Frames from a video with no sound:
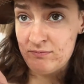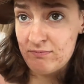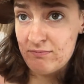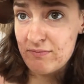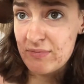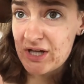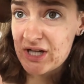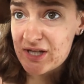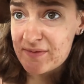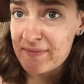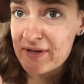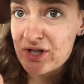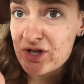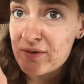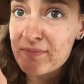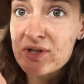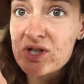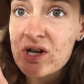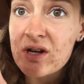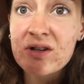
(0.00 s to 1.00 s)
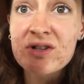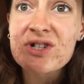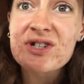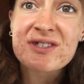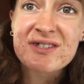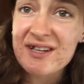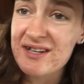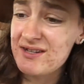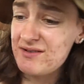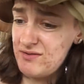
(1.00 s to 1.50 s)
Because my dermatologist
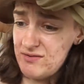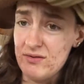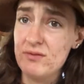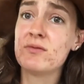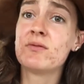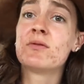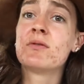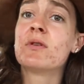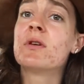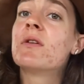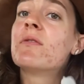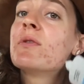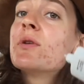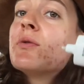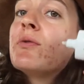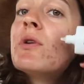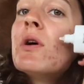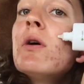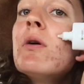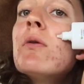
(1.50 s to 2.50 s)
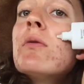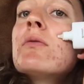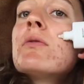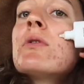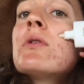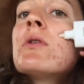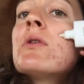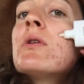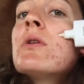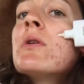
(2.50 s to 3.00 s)
said, if you don't,
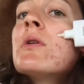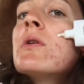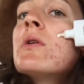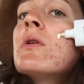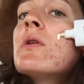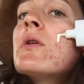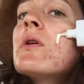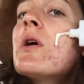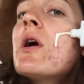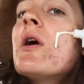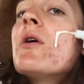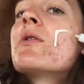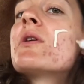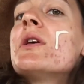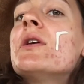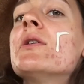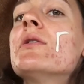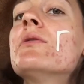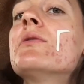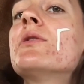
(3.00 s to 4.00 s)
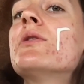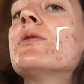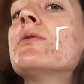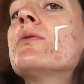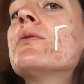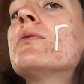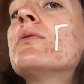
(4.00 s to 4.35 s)
I'll kill you.